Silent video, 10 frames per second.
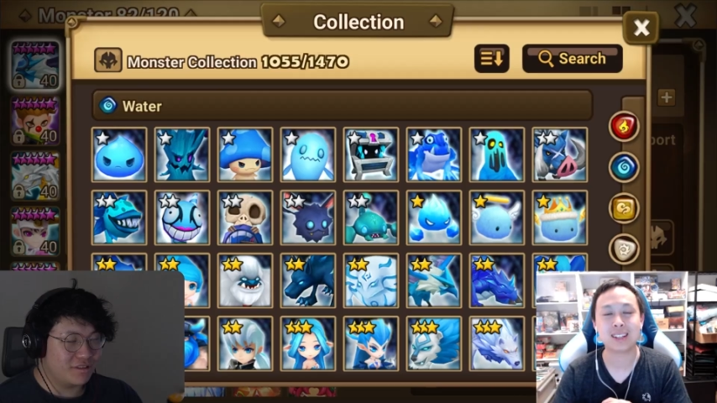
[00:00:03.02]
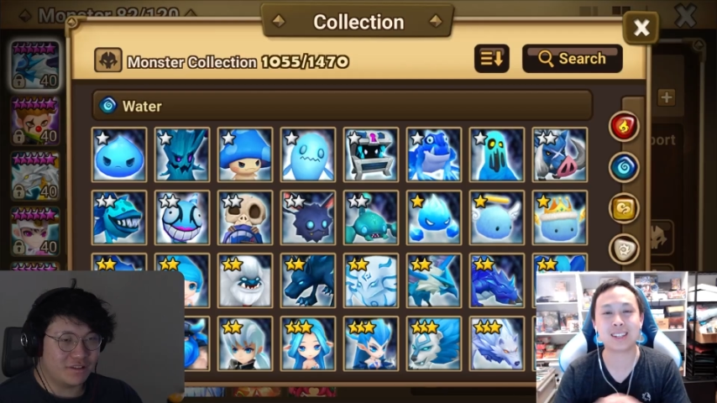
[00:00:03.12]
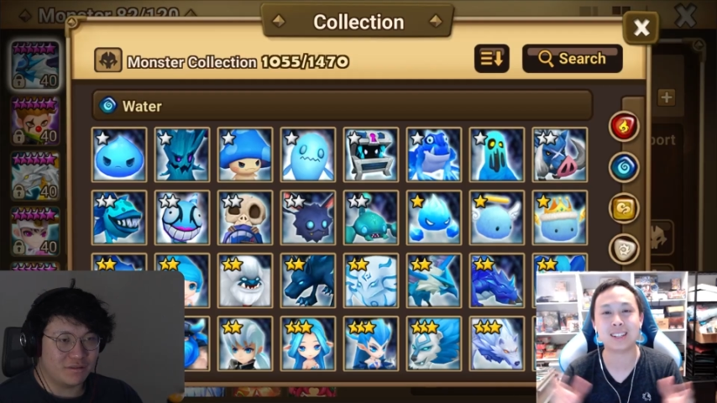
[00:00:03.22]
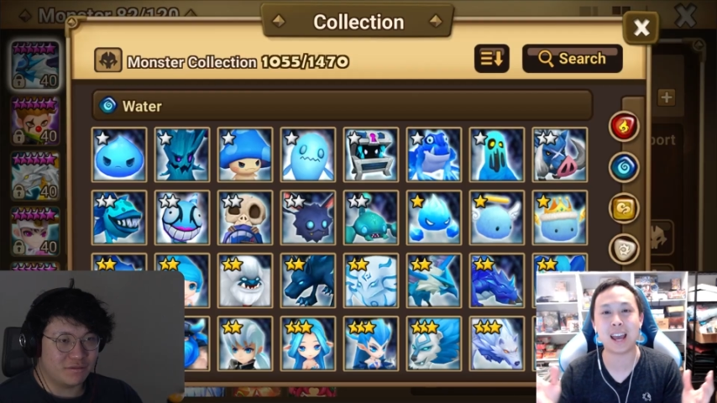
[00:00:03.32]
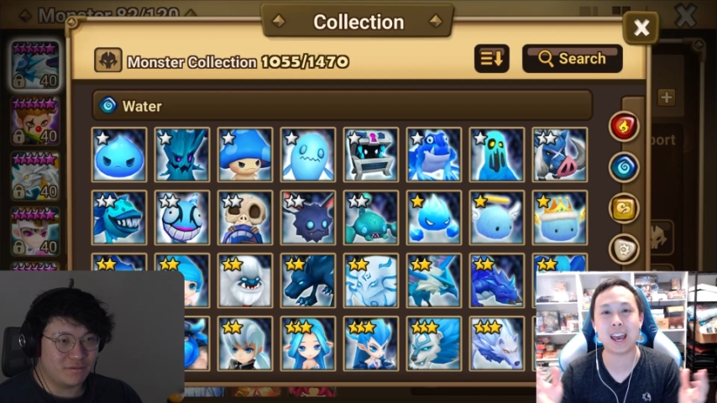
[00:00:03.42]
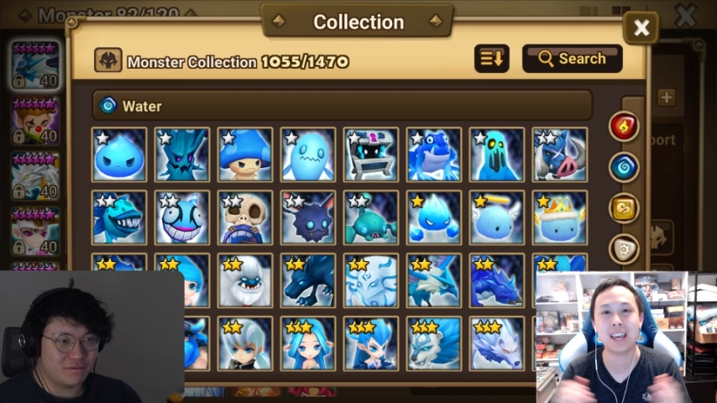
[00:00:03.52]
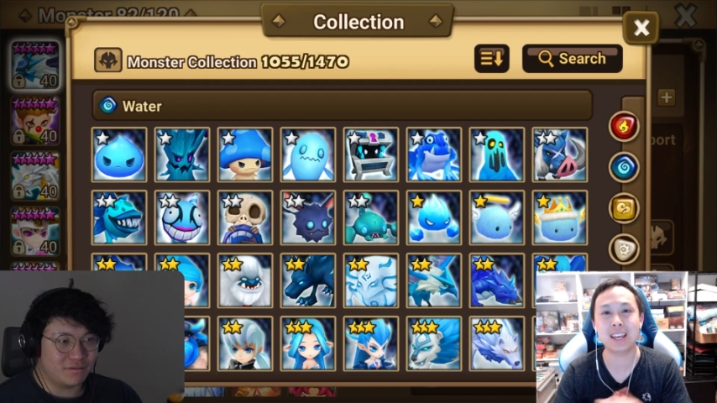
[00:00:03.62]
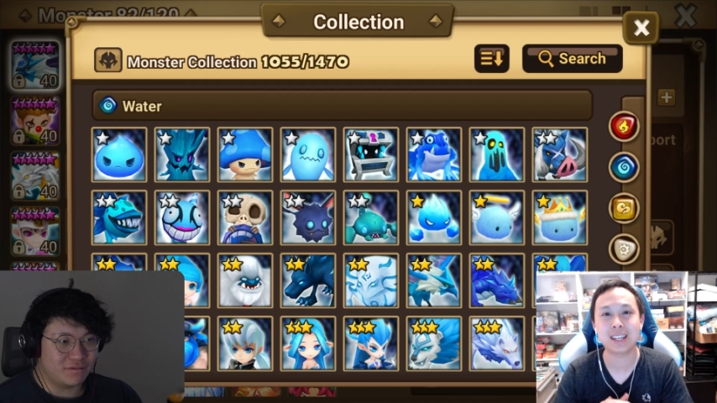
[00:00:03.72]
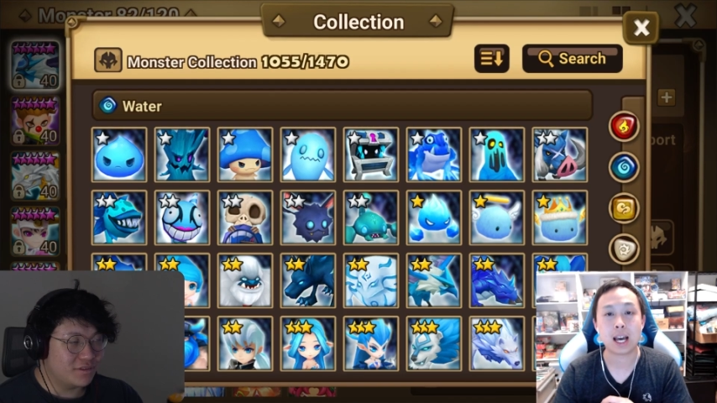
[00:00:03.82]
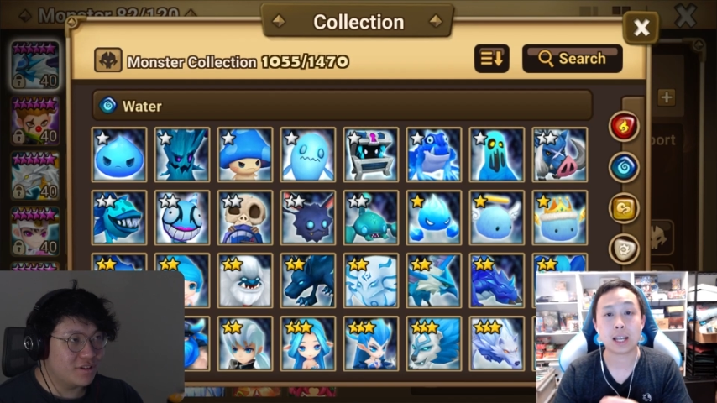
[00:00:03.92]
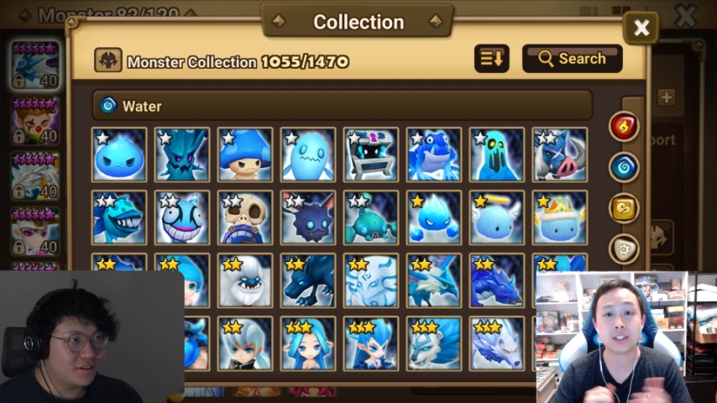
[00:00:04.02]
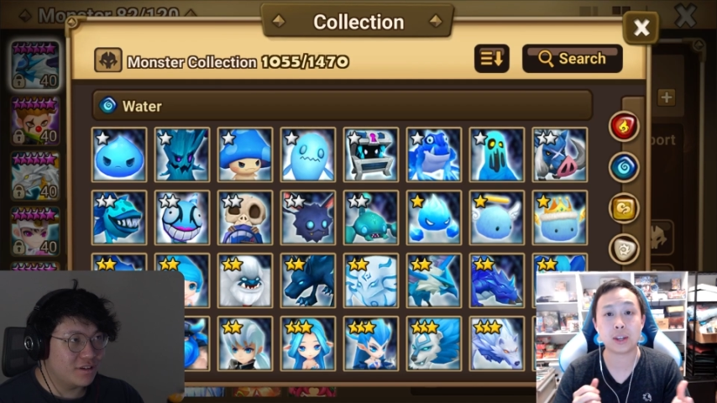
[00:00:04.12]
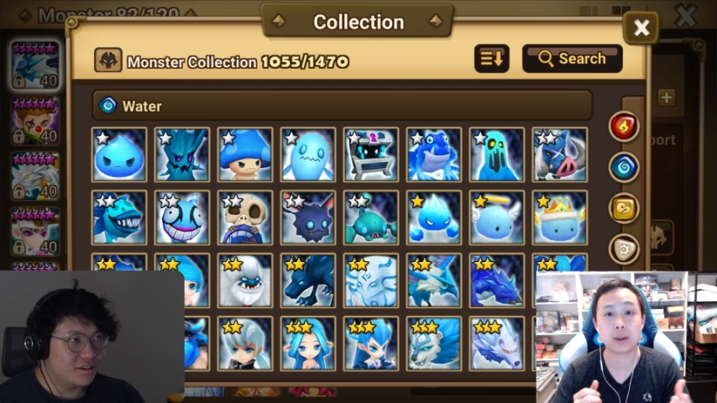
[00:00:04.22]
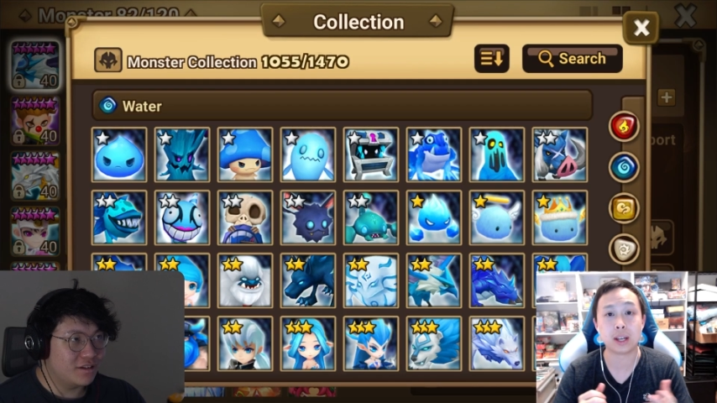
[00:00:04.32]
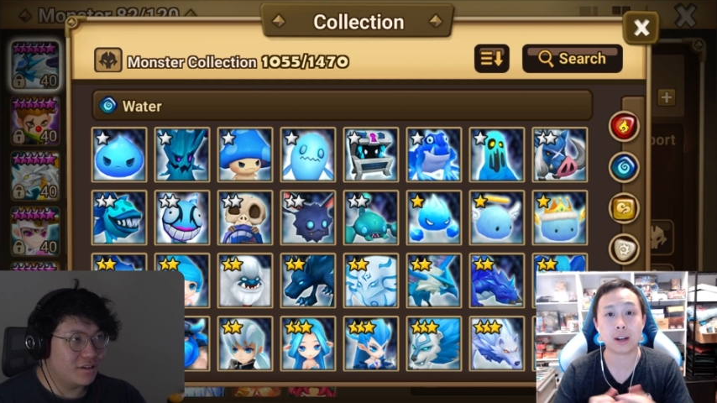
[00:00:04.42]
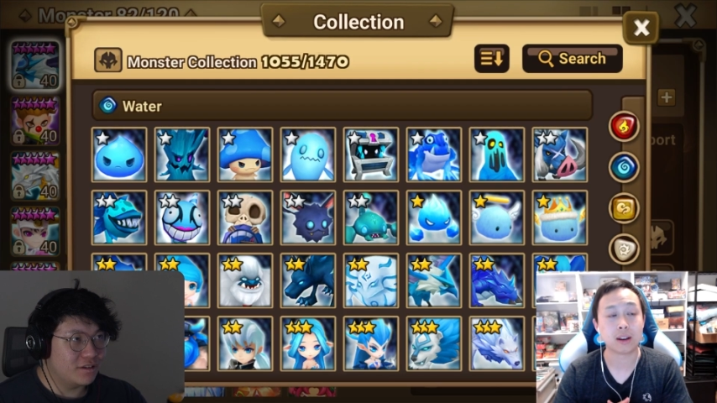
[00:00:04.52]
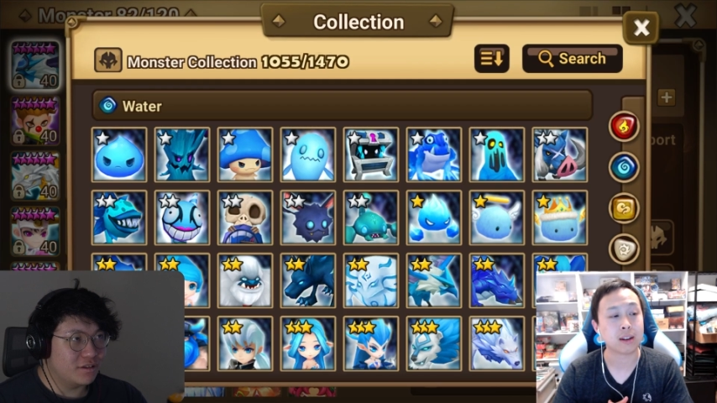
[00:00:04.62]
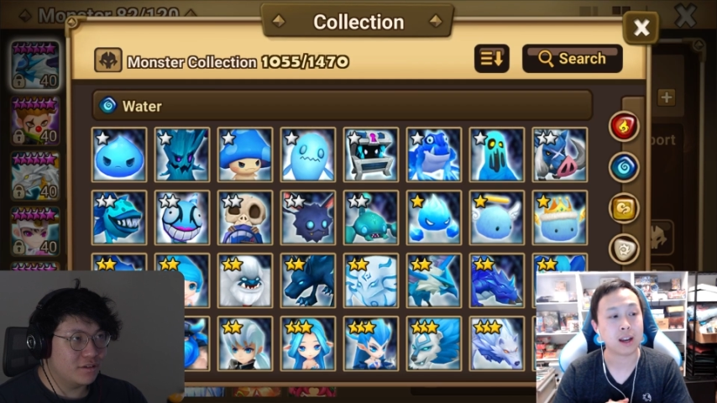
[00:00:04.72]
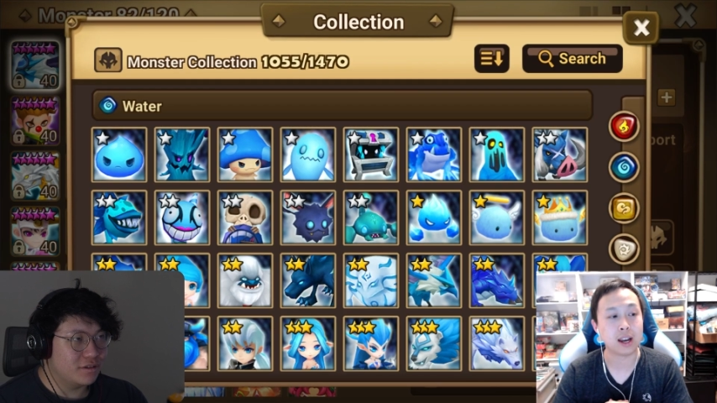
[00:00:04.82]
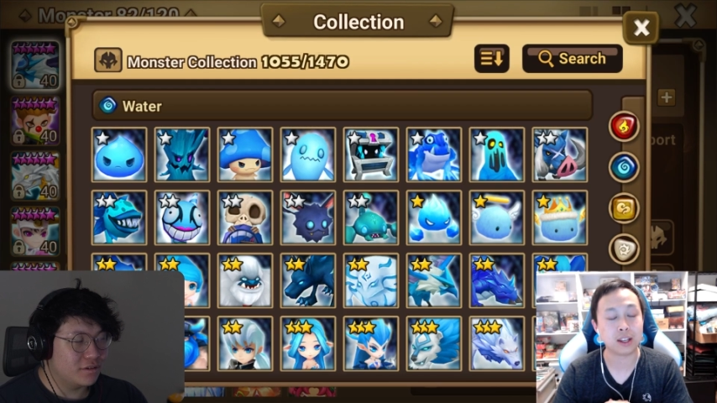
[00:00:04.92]
Speaker 1: Today, I got Siri here.
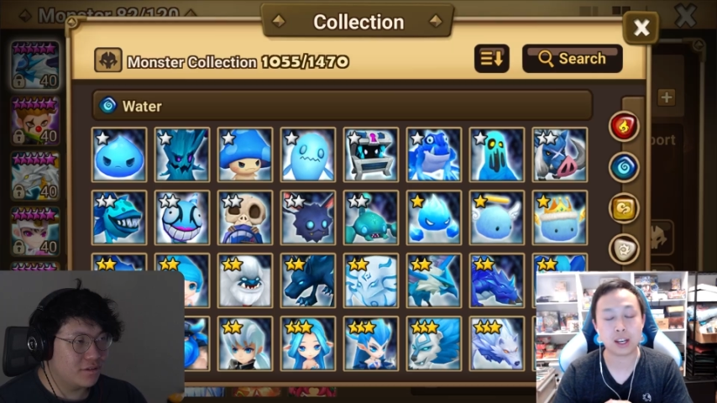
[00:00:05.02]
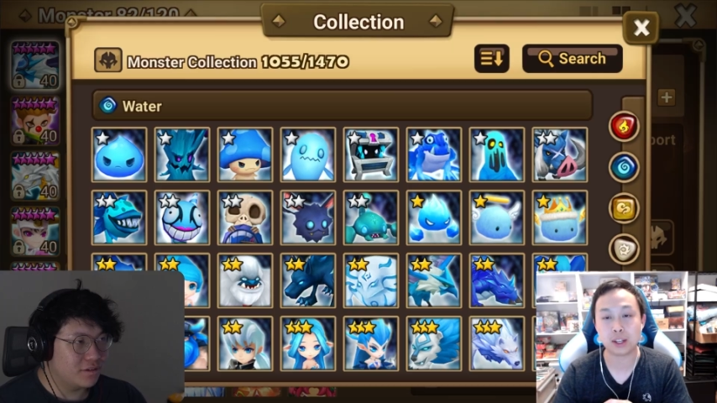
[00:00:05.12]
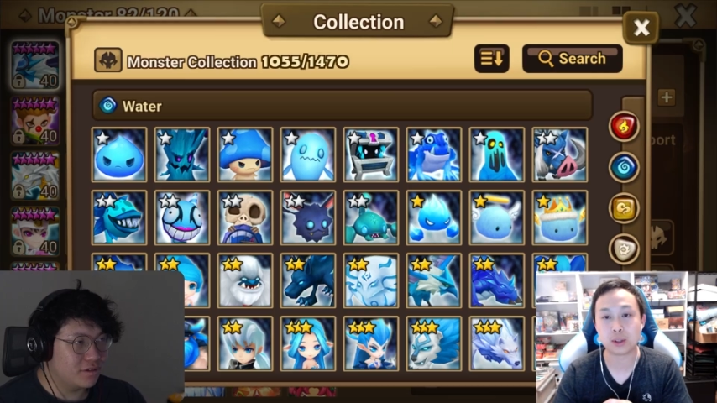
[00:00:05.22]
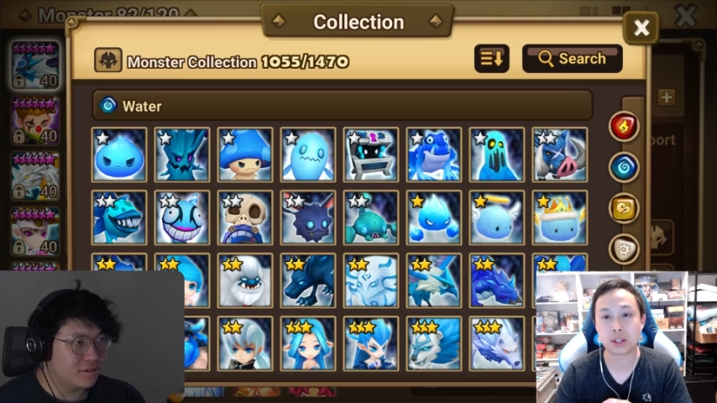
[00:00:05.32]
How, how you doing,